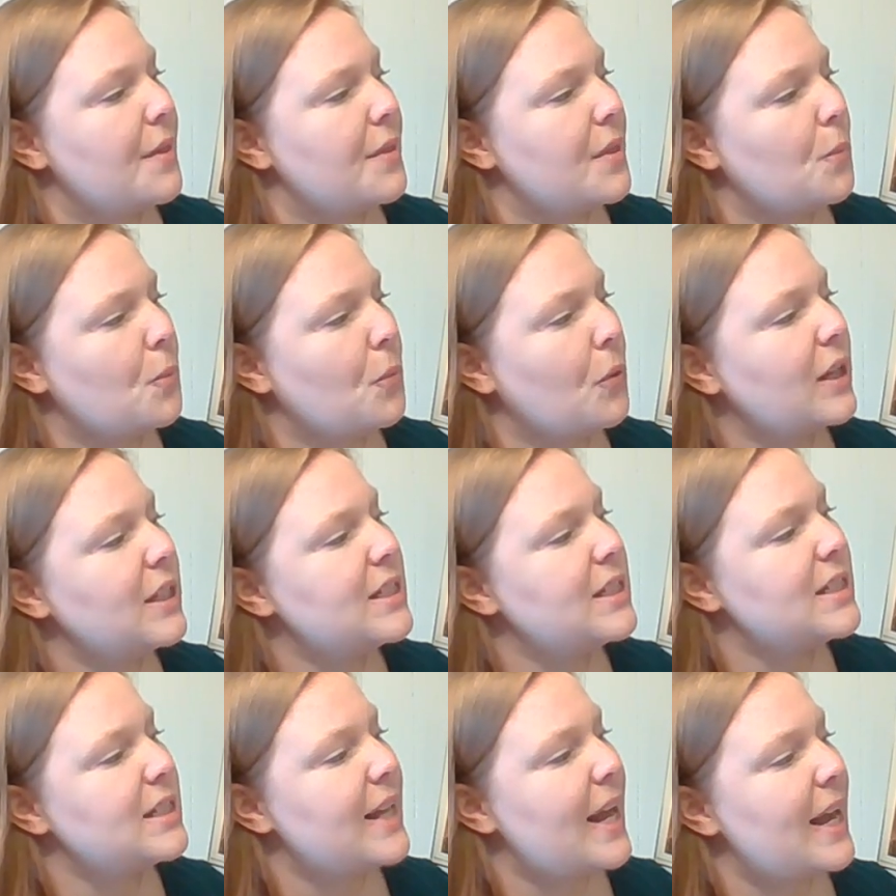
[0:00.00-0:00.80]
The
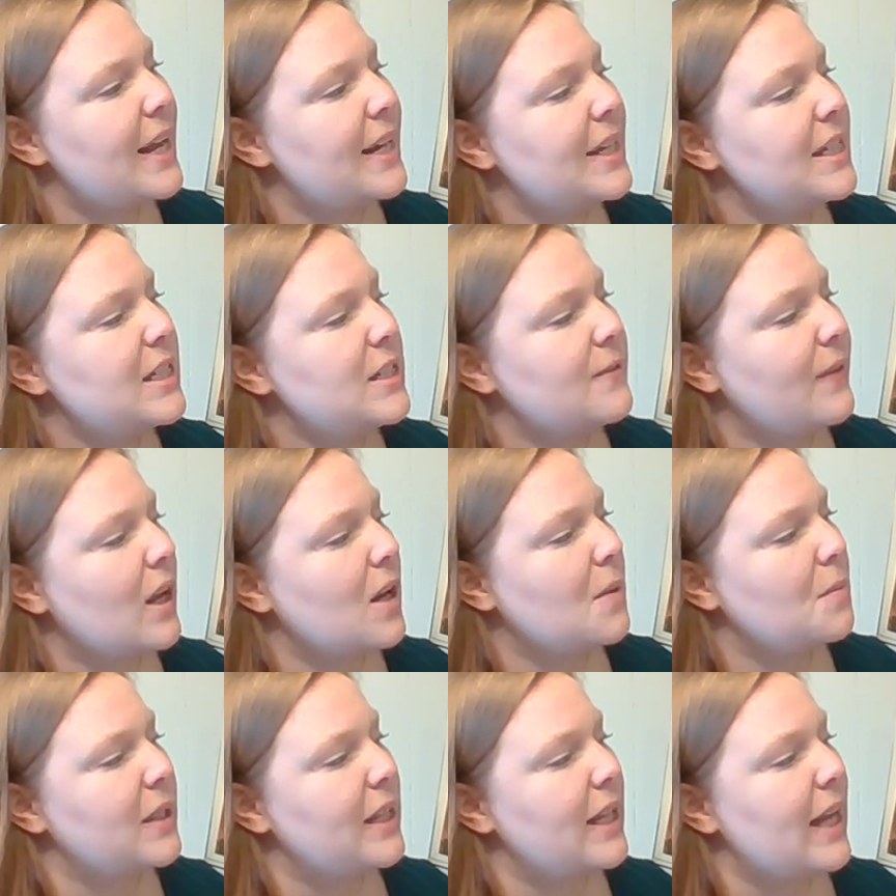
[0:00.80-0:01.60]
prince led his
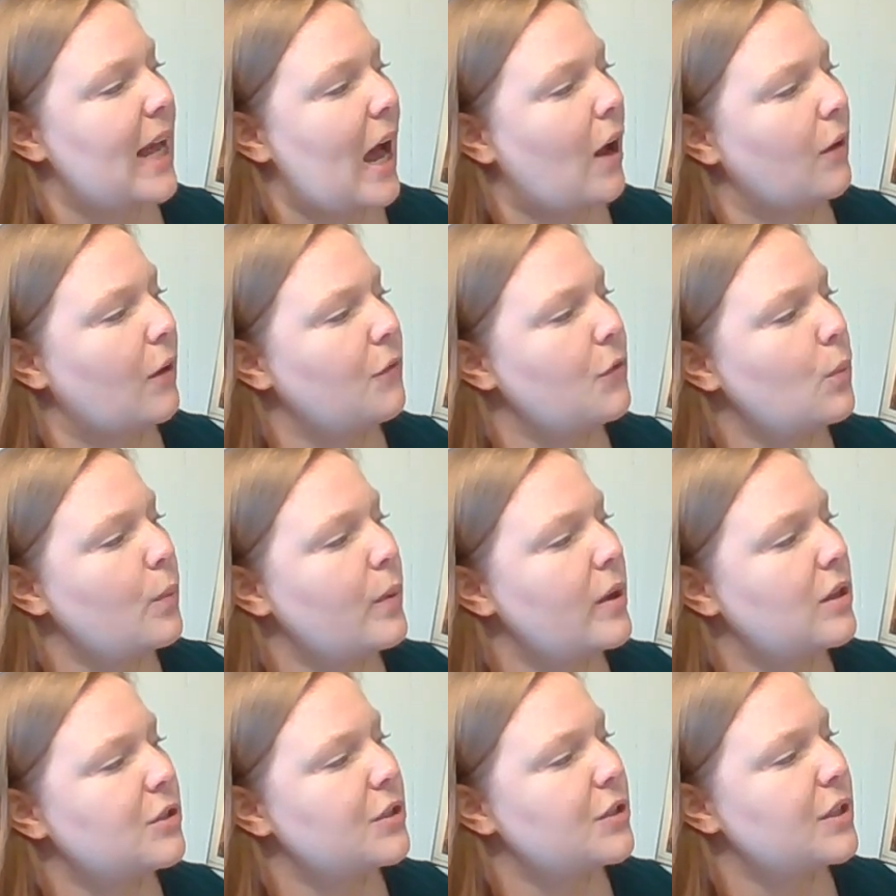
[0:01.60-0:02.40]
family out of the
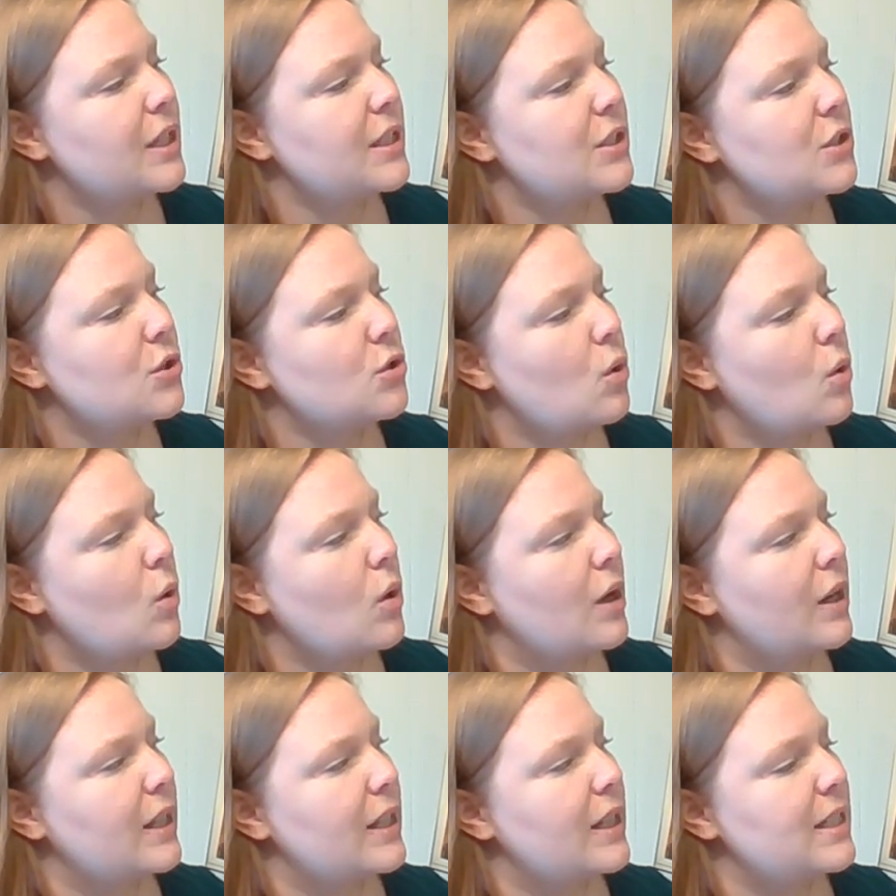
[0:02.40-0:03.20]
wilderness
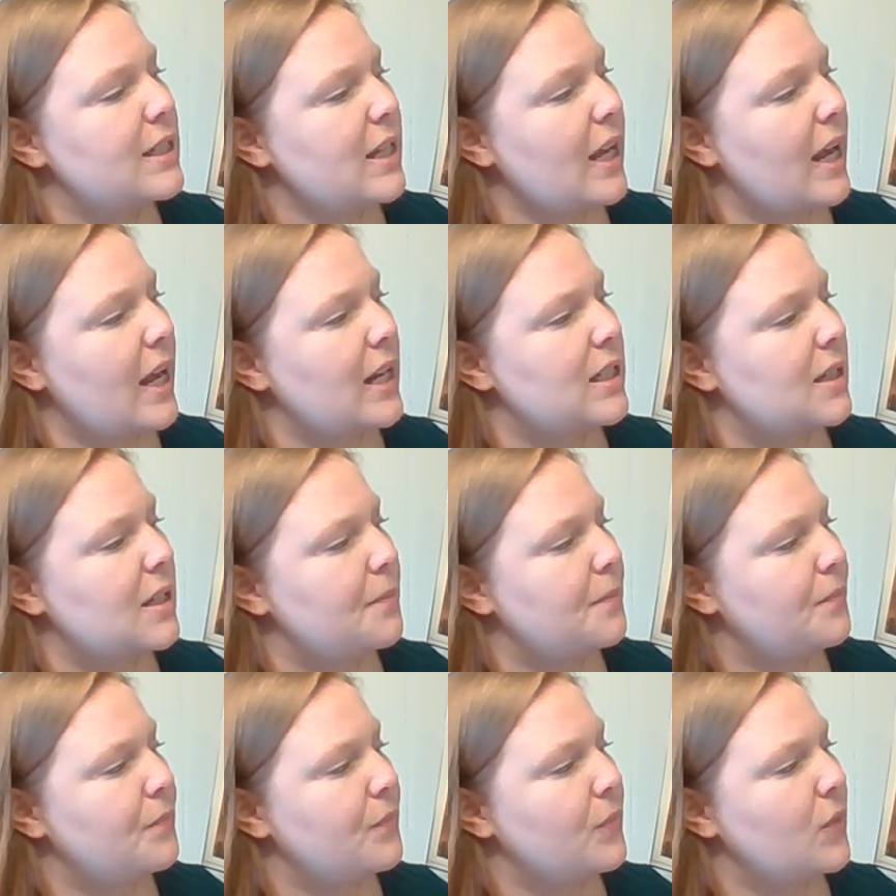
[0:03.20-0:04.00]
toward his
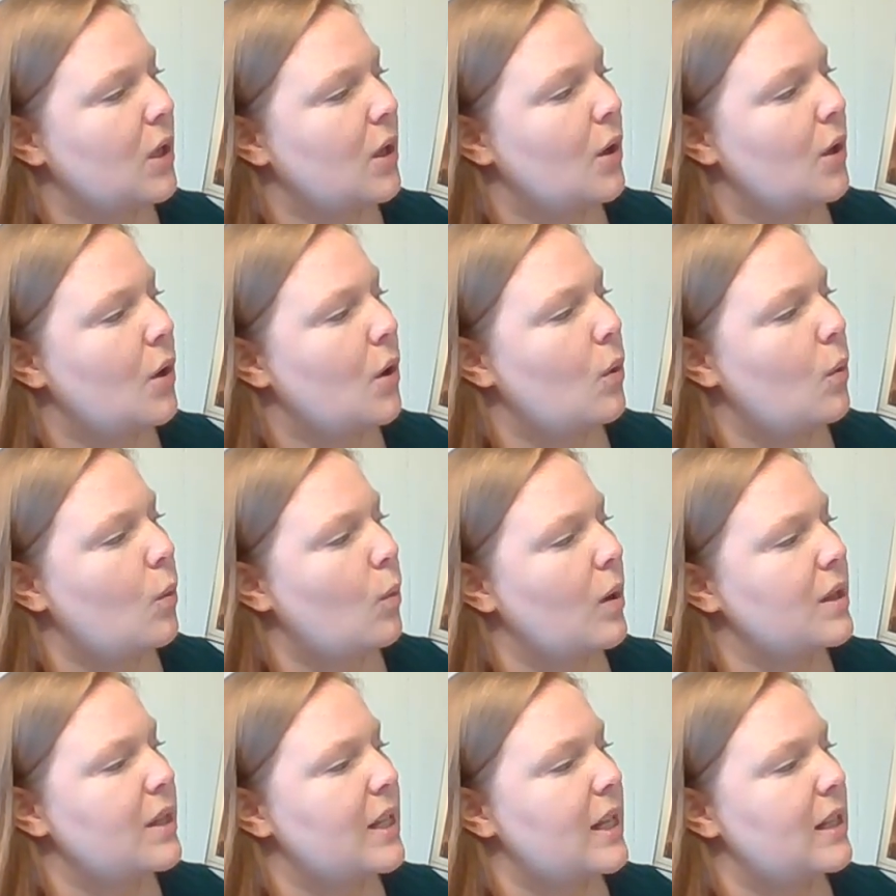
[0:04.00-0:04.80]
kingdom,
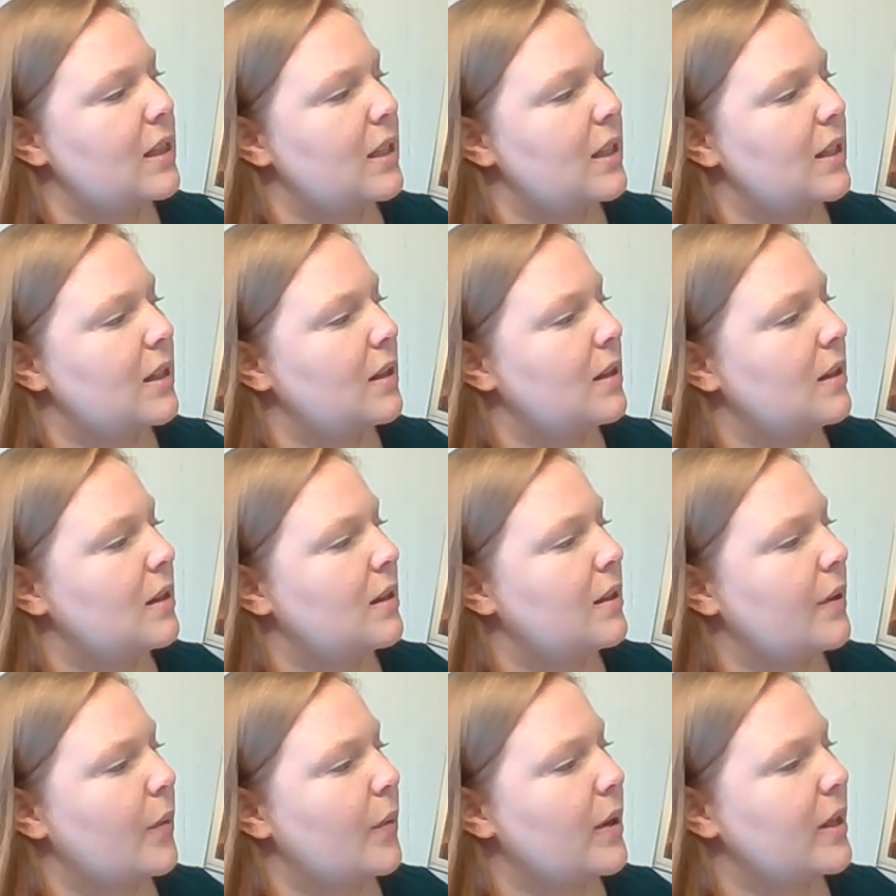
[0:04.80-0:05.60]
where they
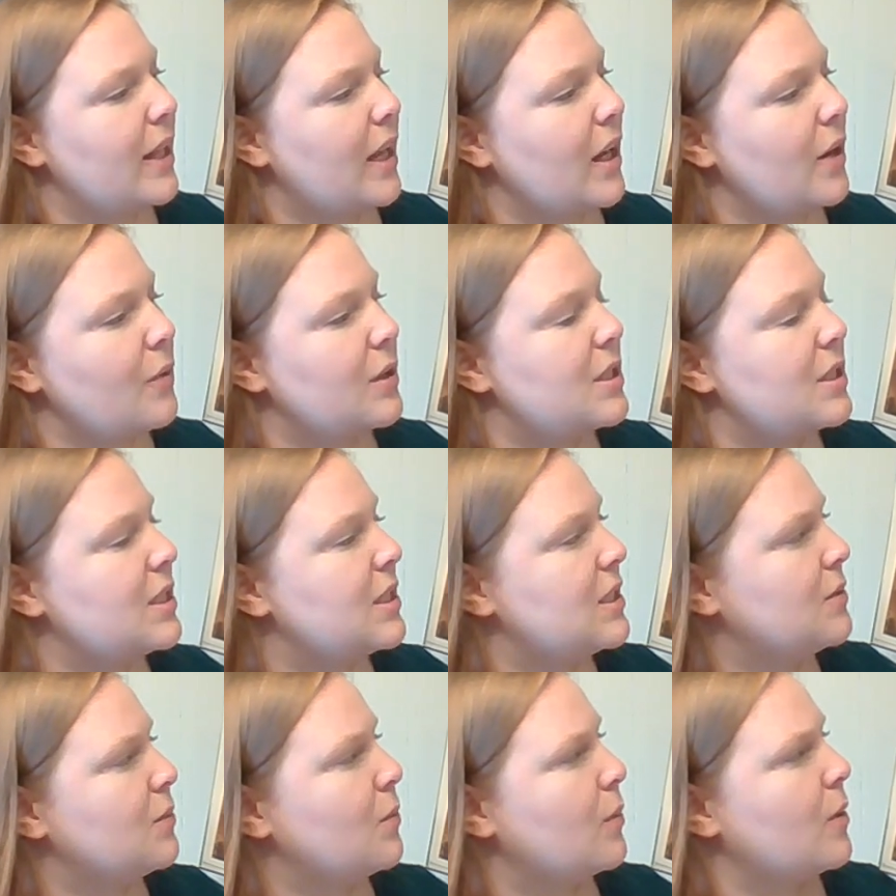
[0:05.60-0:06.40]

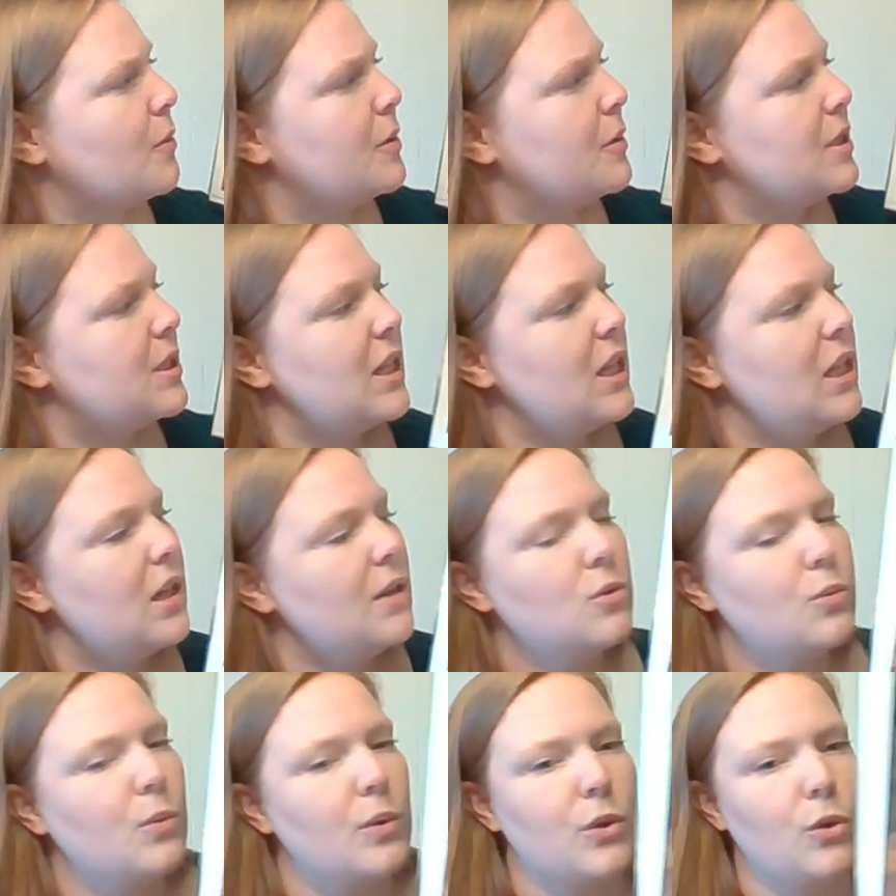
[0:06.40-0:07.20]
were
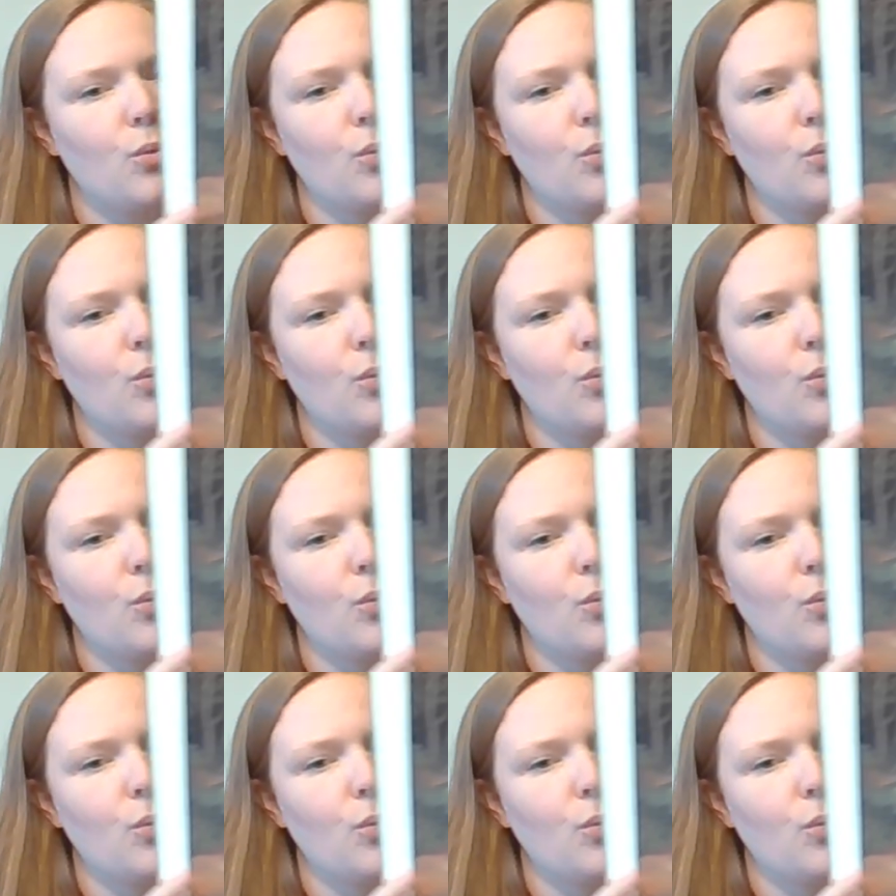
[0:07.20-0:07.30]
received with